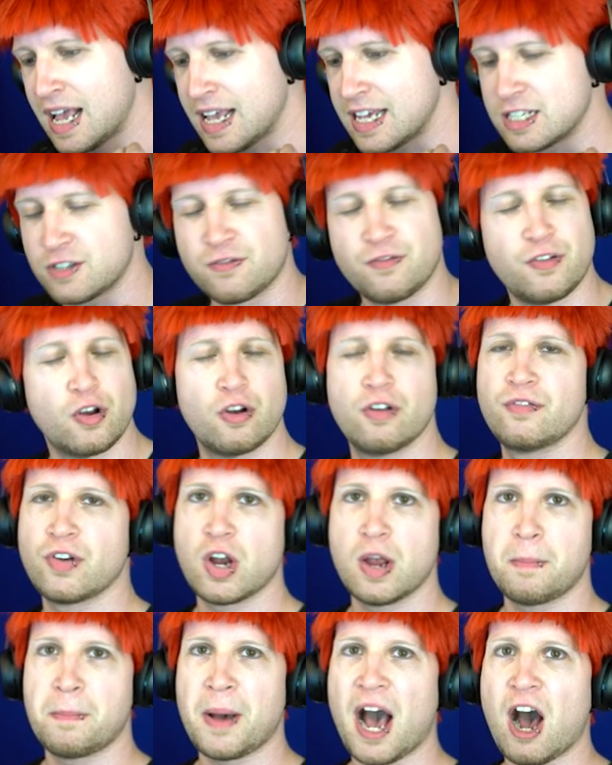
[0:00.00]
It's very,
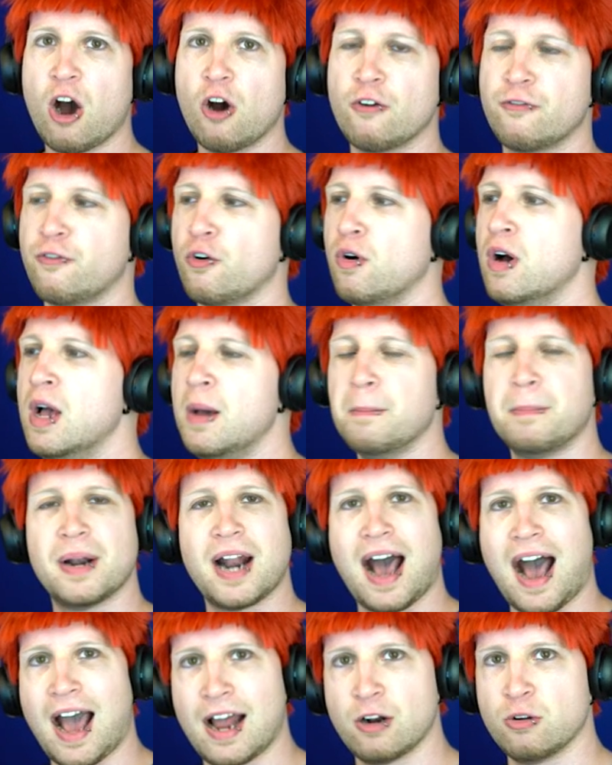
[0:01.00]
very powerful,
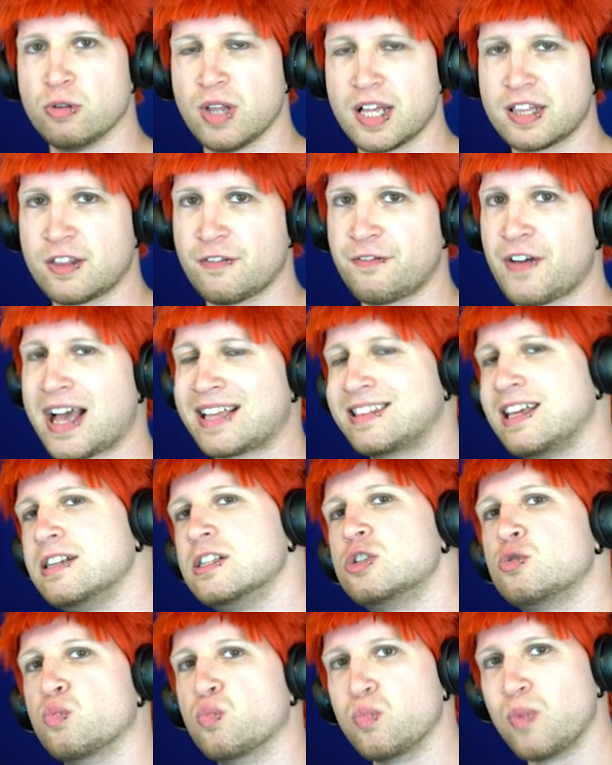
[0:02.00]
but I don't like the fact that
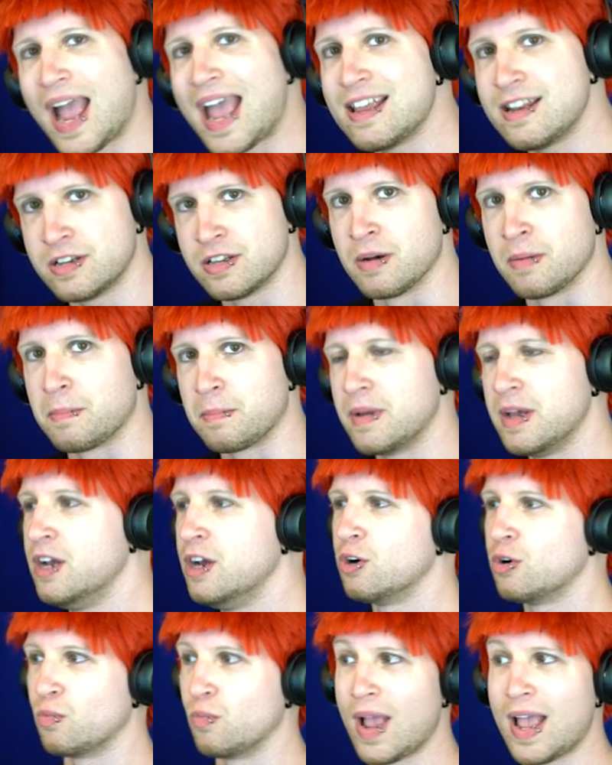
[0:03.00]
it's random.
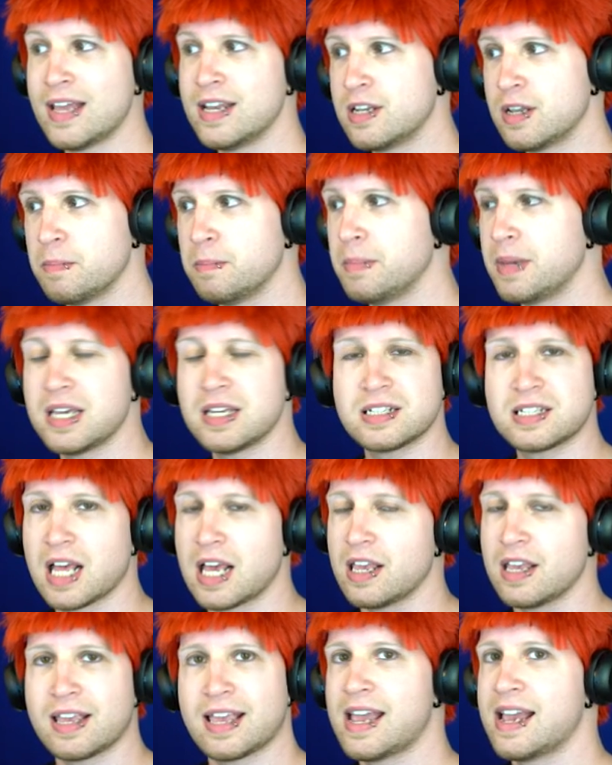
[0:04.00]
Random means
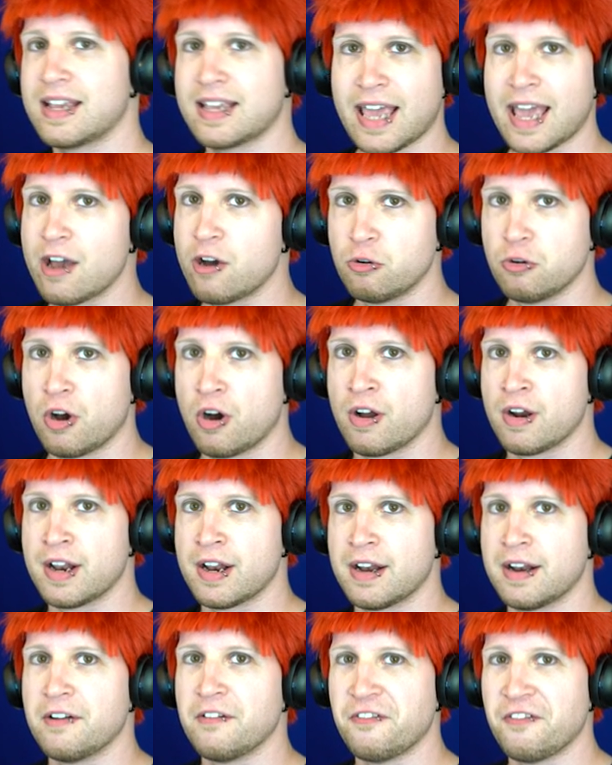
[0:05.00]
that you can't count on
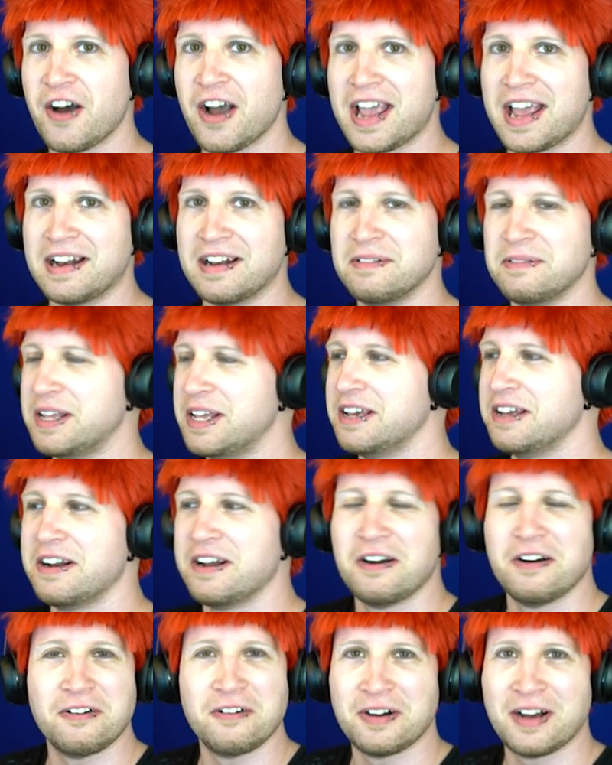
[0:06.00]
it in a fight, you
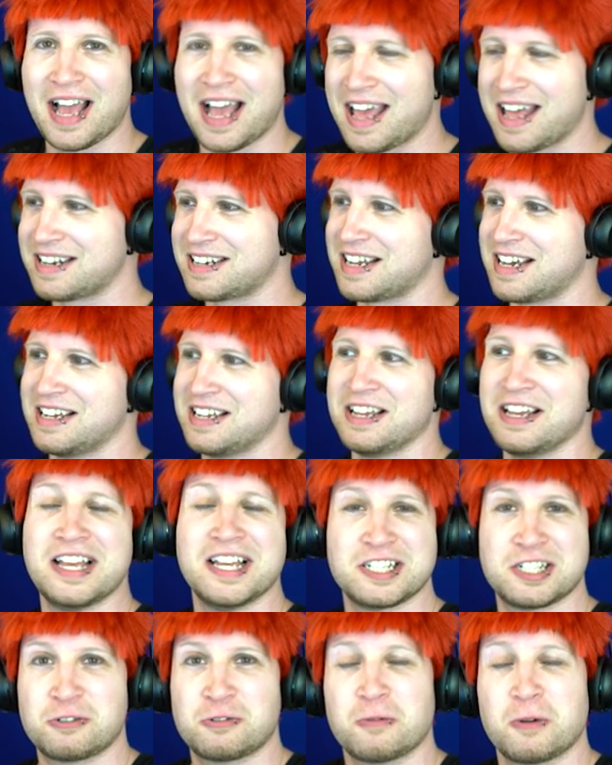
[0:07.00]
know? And uh,
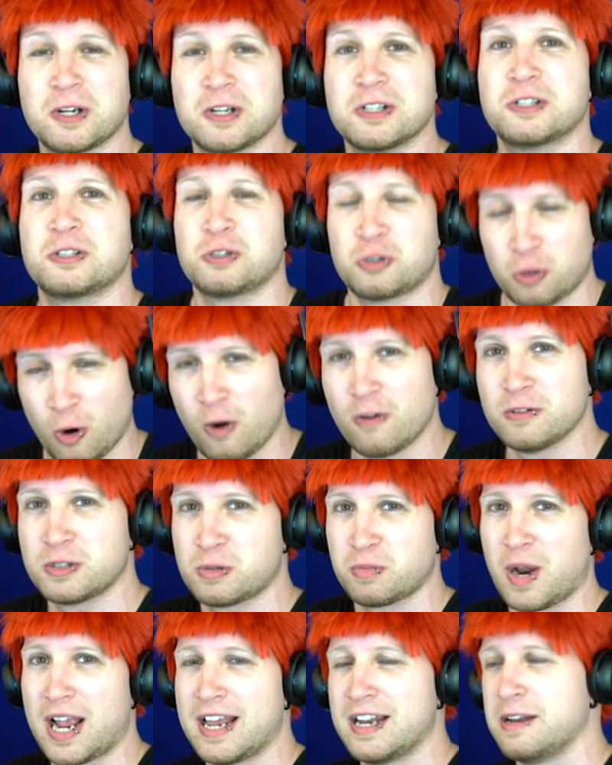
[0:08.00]
as far as
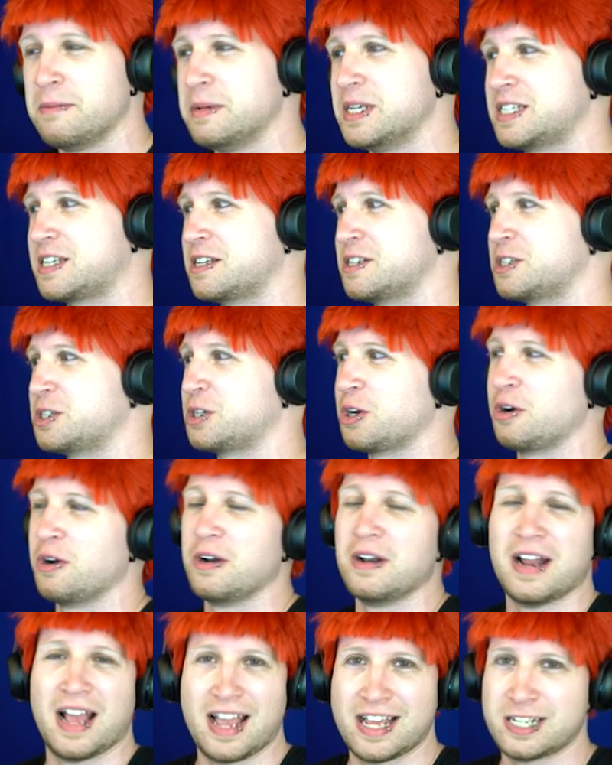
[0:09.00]
Trove's random is
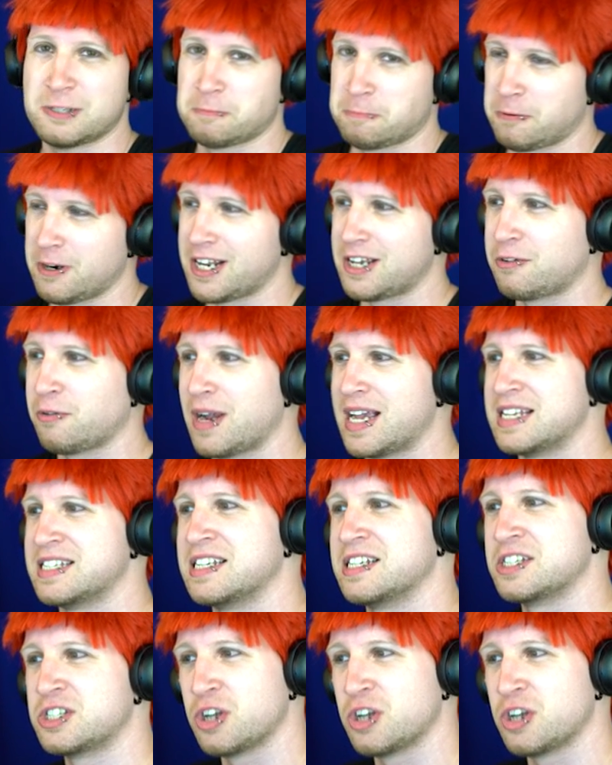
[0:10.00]
concerned, it's pretty crazy.